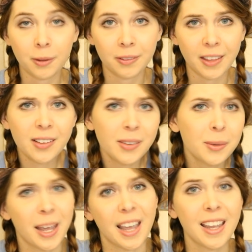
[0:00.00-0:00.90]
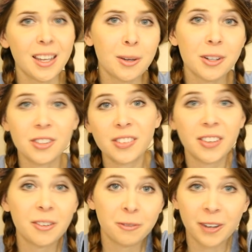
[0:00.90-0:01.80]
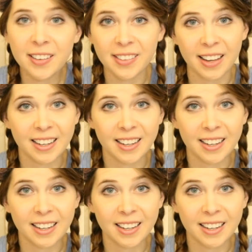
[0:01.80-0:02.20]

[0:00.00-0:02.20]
Well, that's okay. You can just unfreeze it.